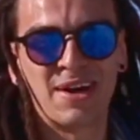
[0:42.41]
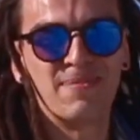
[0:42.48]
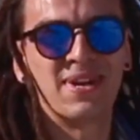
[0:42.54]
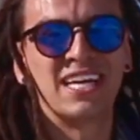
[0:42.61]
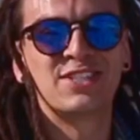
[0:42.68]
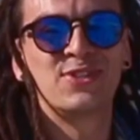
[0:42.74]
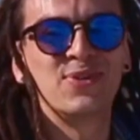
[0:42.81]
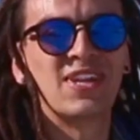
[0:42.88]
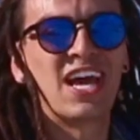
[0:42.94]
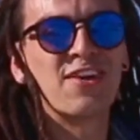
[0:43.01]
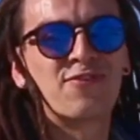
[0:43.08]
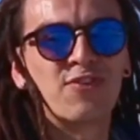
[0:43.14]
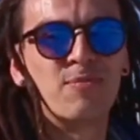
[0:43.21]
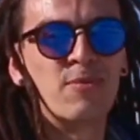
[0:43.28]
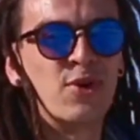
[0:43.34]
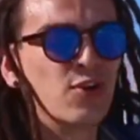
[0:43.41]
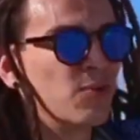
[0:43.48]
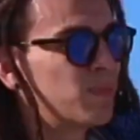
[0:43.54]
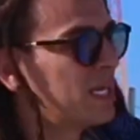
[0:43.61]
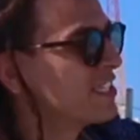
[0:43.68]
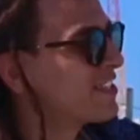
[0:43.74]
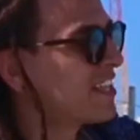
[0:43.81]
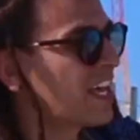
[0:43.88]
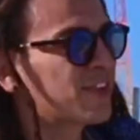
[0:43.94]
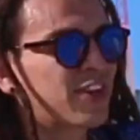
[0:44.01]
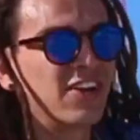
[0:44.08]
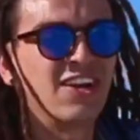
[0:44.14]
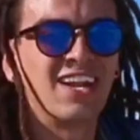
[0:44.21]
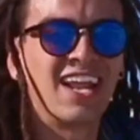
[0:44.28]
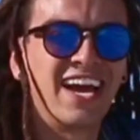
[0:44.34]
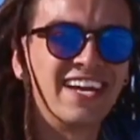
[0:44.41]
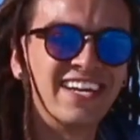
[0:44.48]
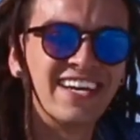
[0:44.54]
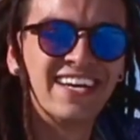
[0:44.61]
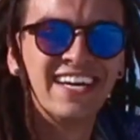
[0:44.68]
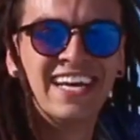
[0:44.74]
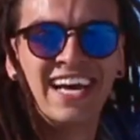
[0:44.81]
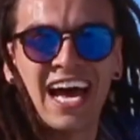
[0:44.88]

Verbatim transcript: coming at you live from Myrtle Beach, South Carolina.